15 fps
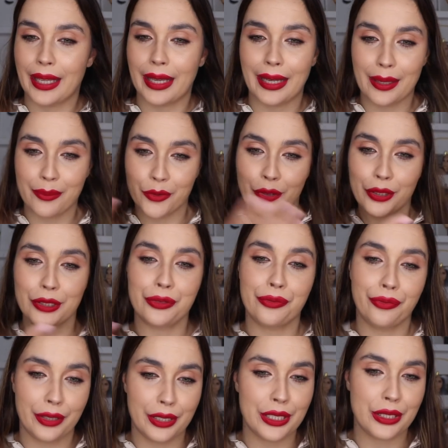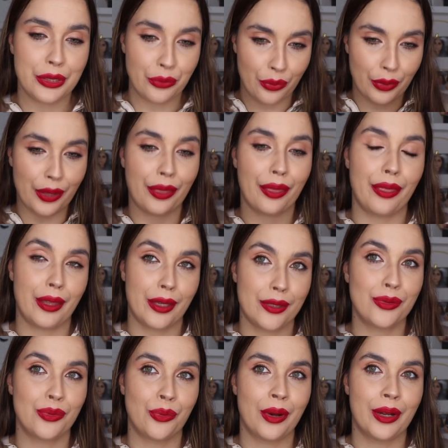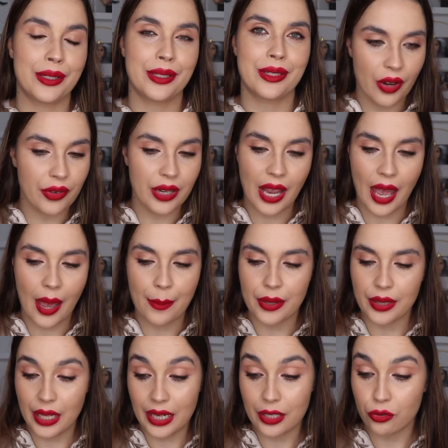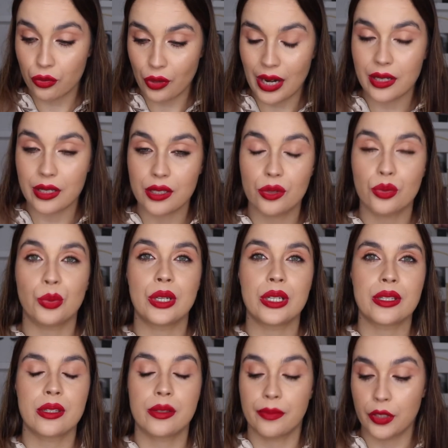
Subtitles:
and I'm going to finish with this one. Very happy that I tried this one.